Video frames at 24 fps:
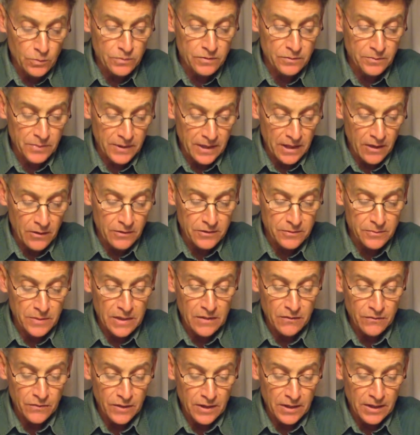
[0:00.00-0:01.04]
parents may
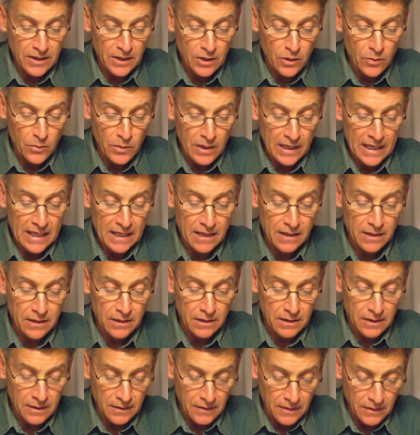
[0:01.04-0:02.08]
video,
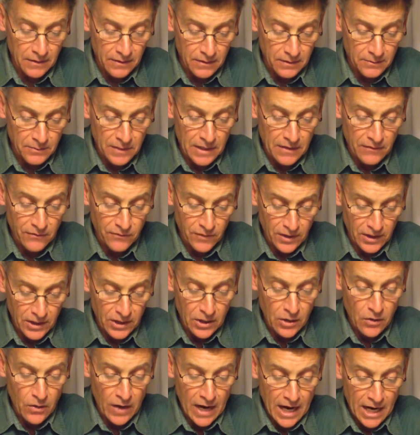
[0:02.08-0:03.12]
may
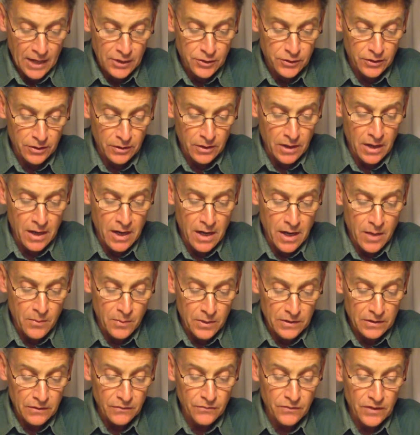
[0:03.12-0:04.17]
video action, but
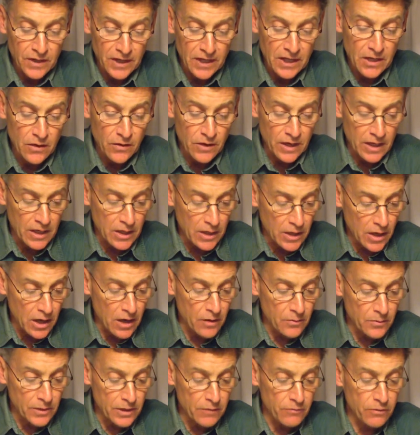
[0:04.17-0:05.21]
the video
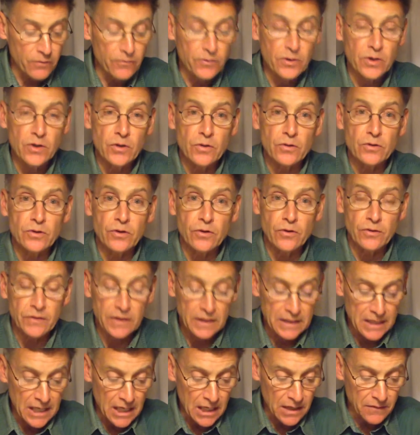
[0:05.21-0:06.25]
cannot be reviewed during the
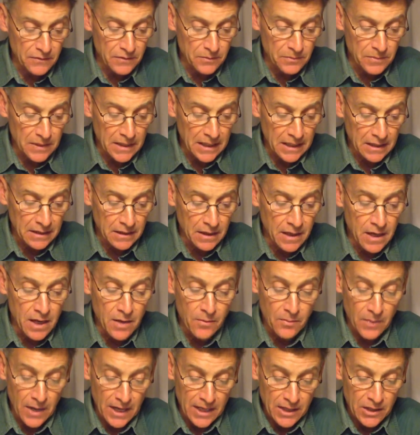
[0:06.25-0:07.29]
day of the meet
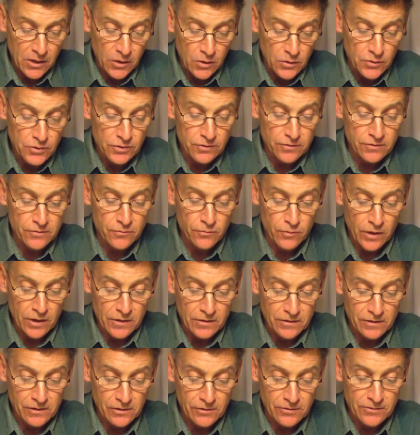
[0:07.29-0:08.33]
by coaches,
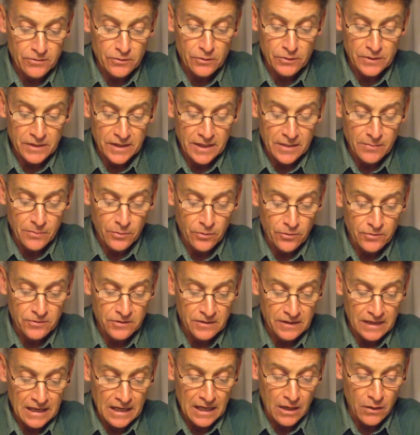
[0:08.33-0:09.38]
wrestlers, or team
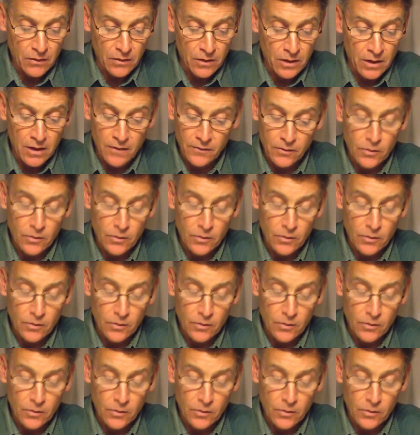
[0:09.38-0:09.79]
personnel. Of